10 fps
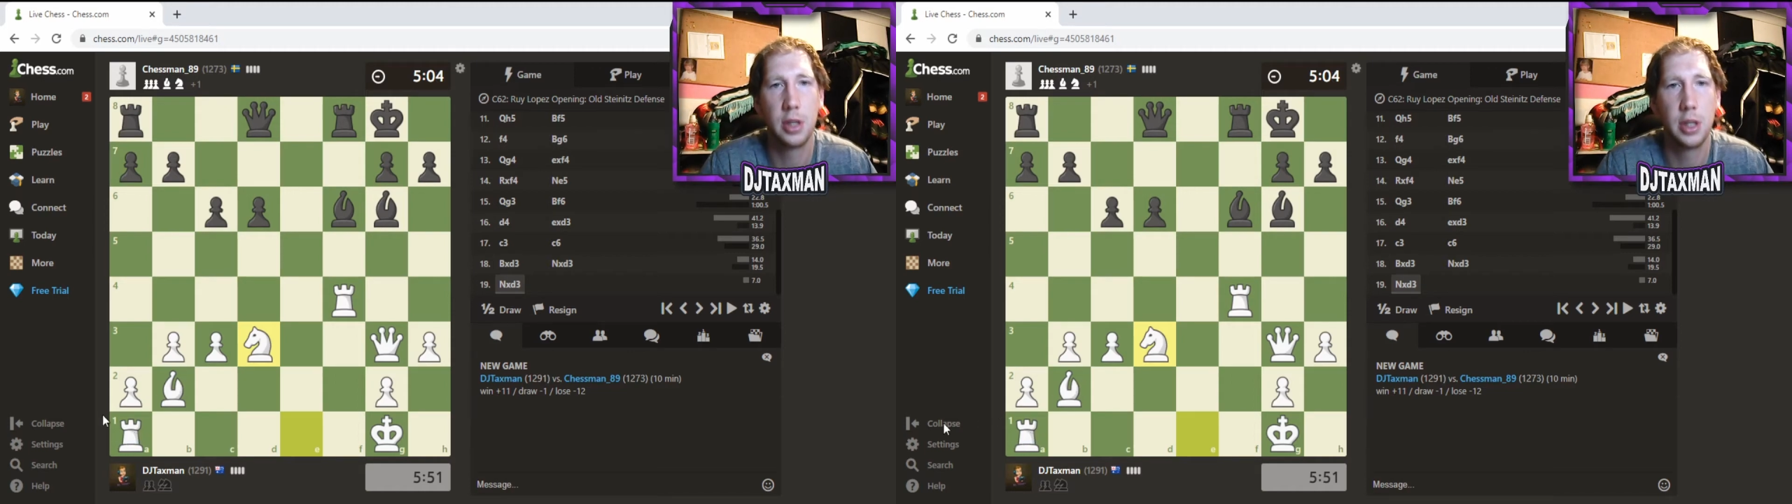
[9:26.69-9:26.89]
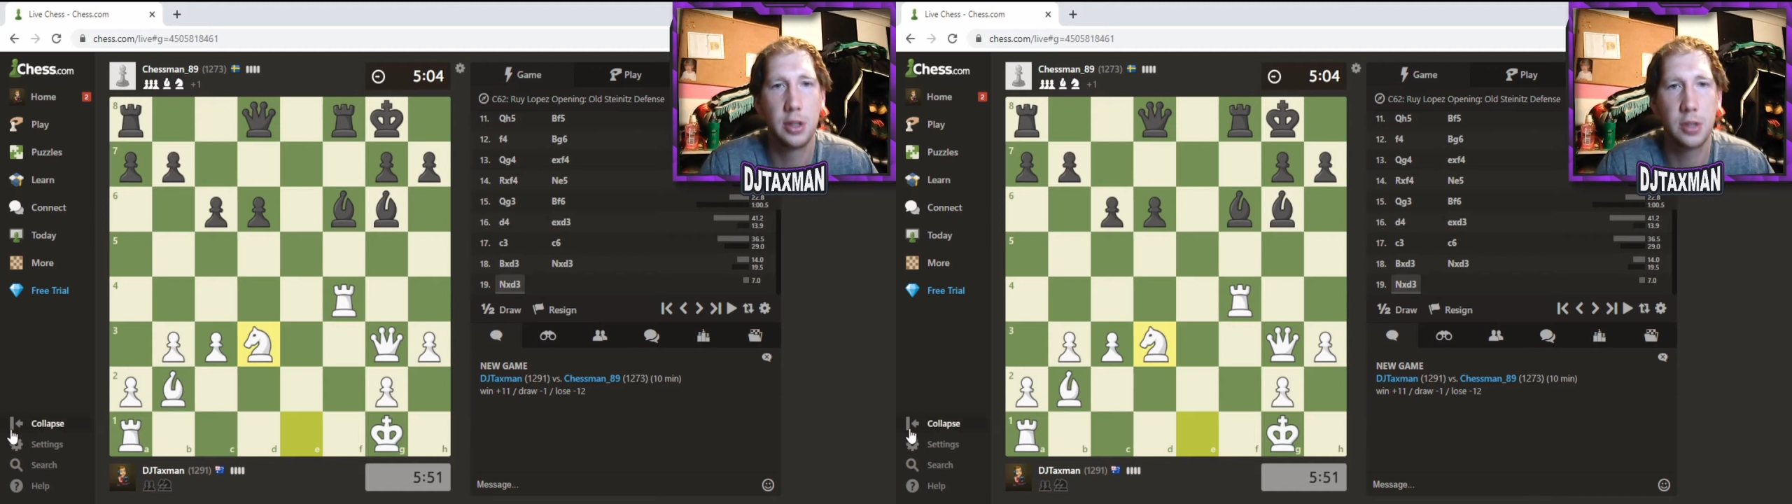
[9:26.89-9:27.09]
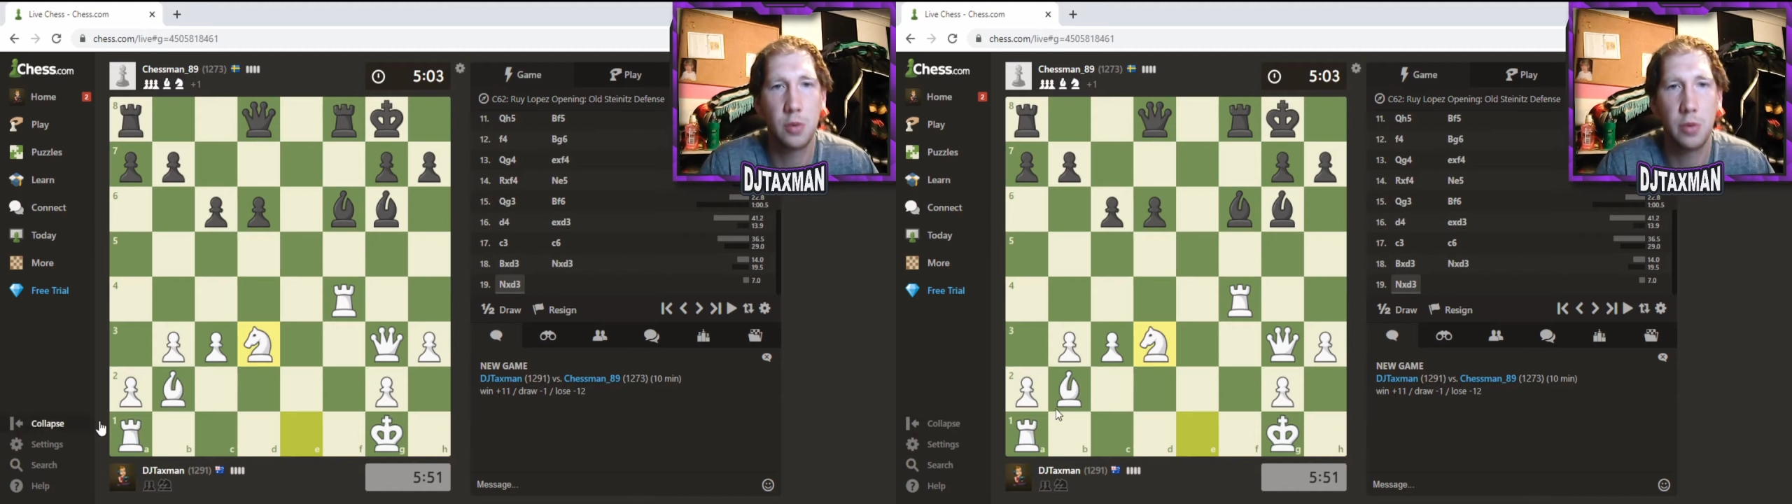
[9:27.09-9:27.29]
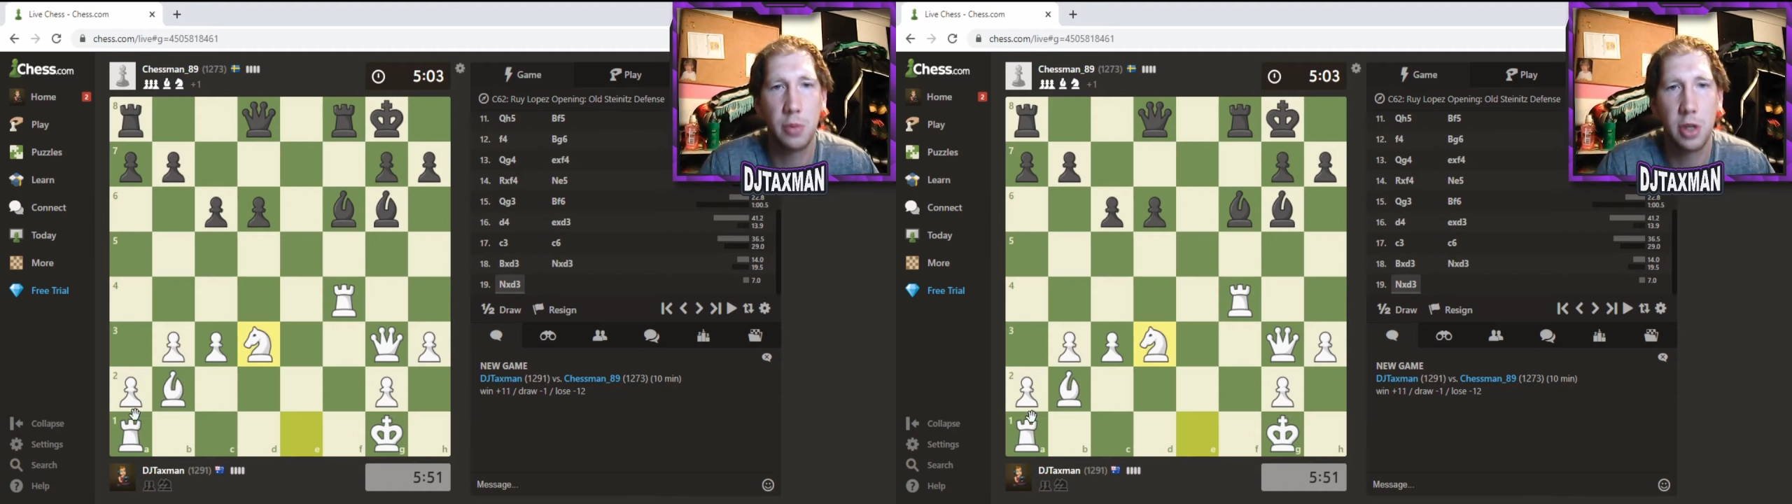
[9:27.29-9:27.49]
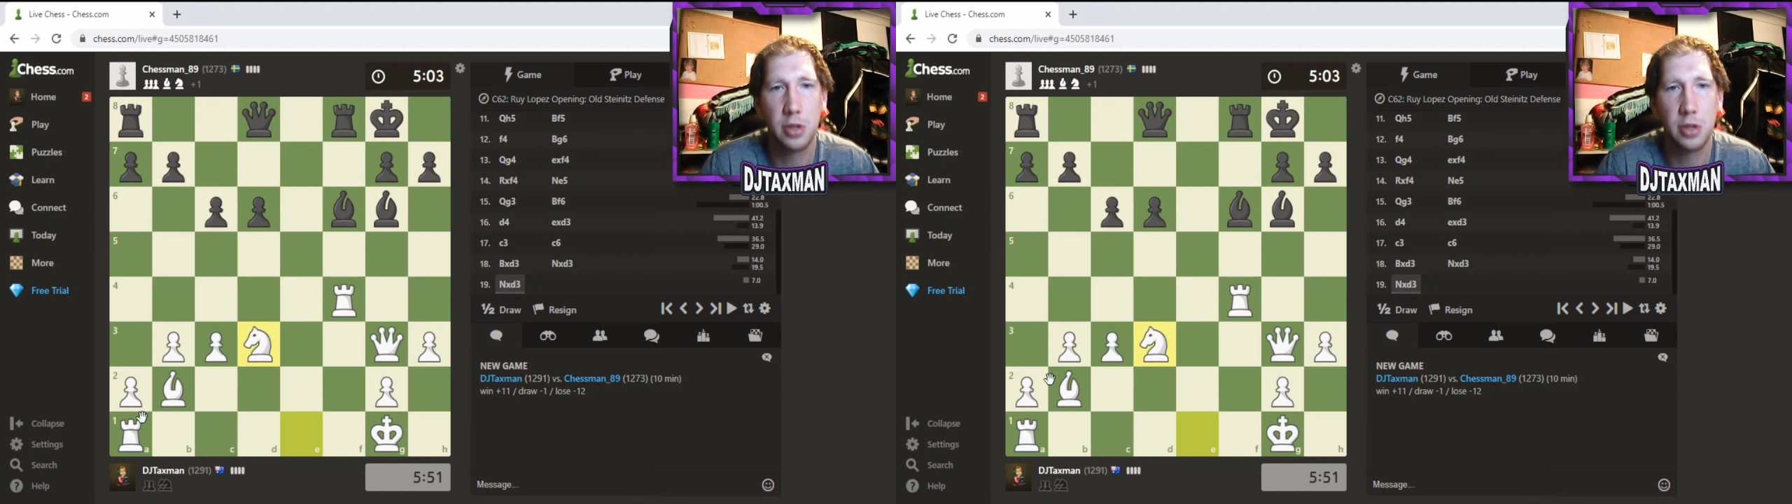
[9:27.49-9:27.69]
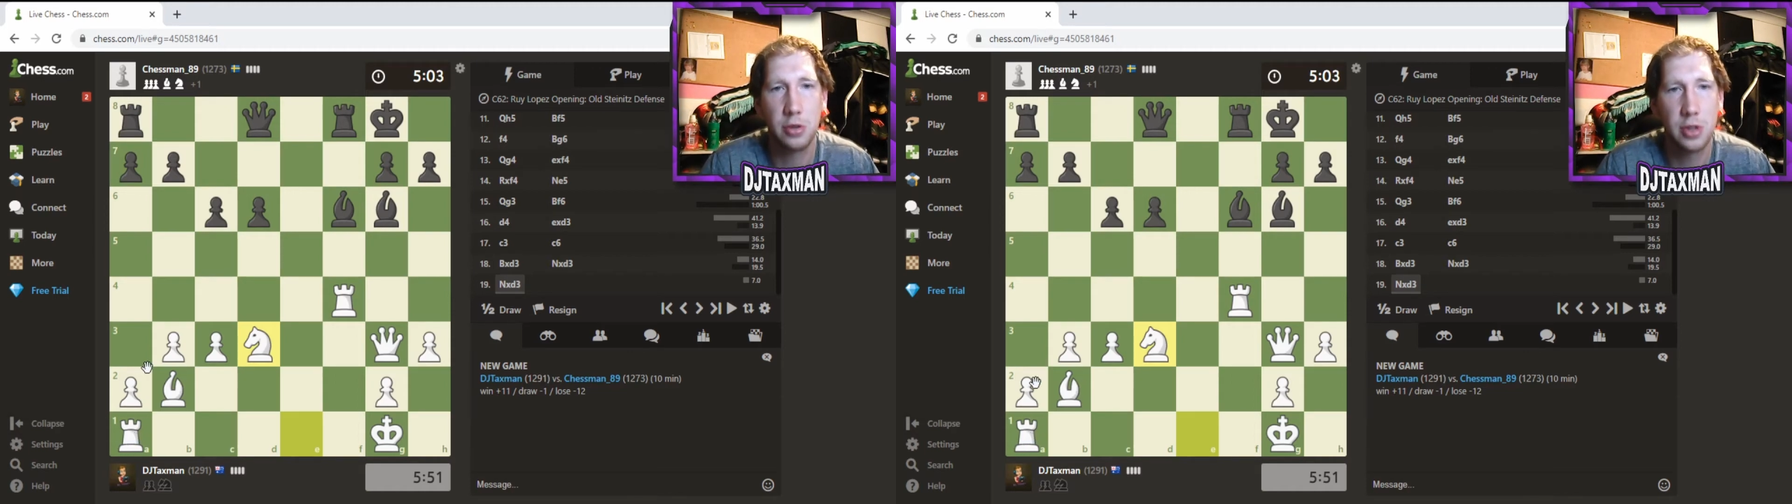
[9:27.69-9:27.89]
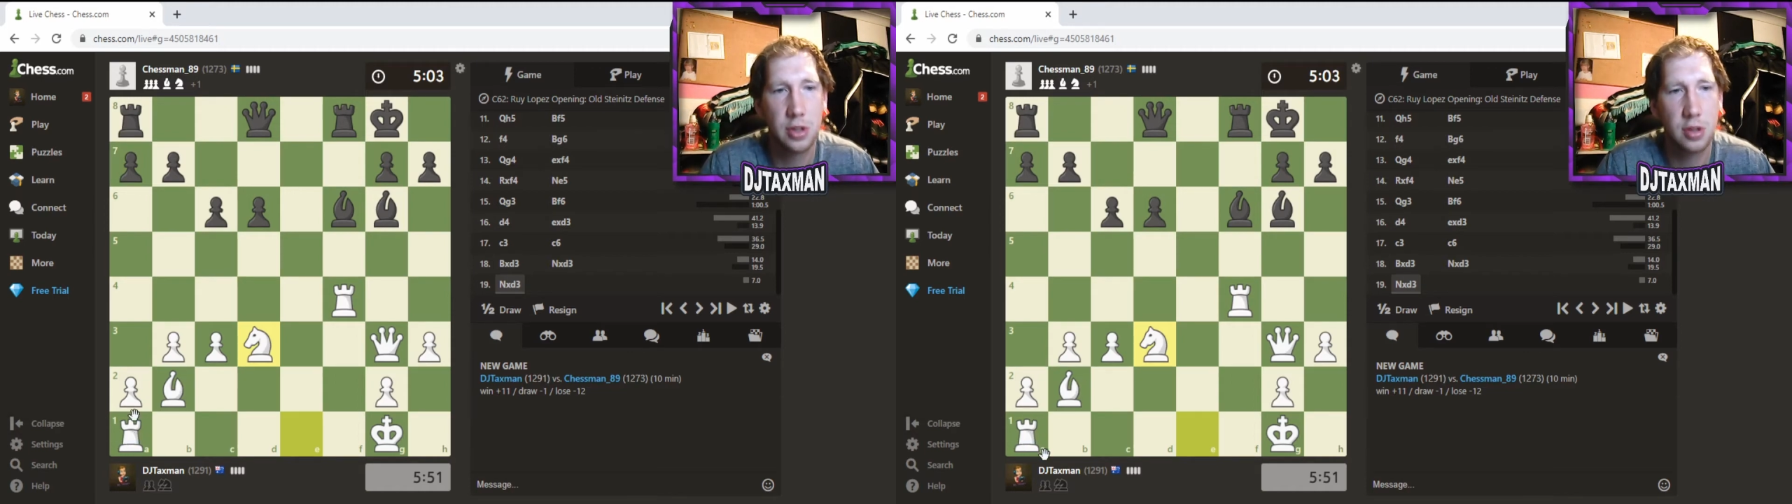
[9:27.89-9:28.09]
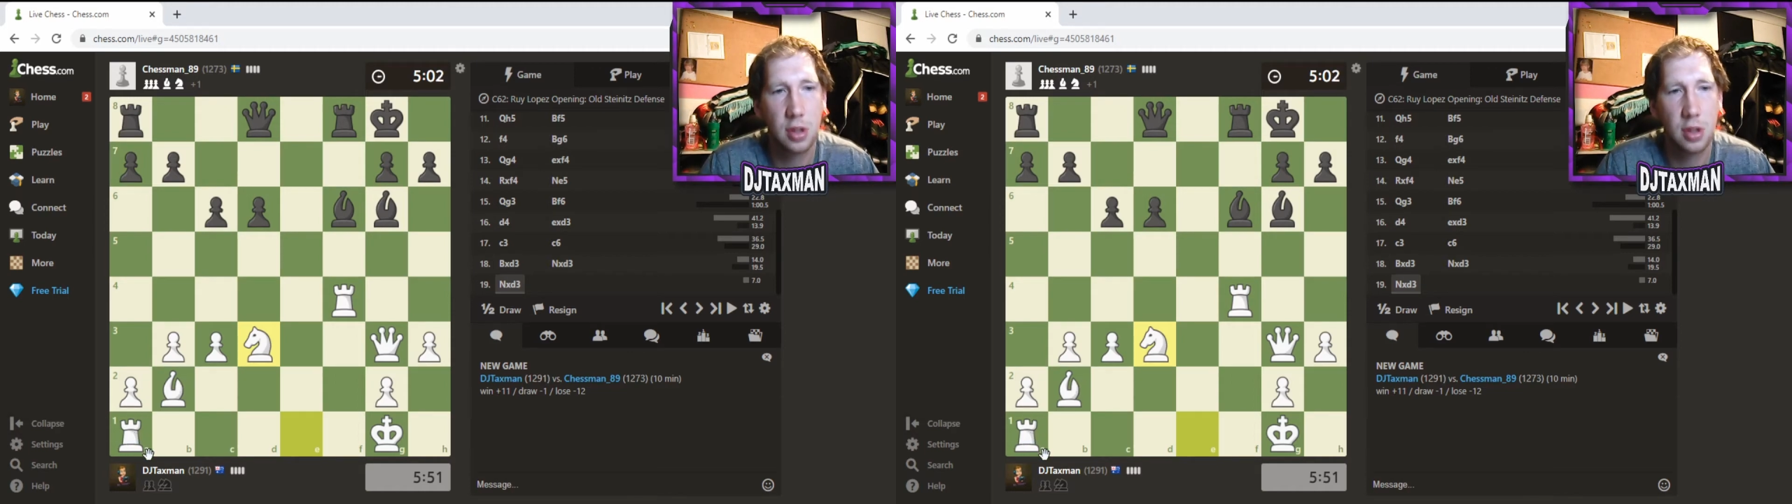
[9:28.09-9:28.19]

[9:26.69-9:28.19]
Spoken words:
So what we might do is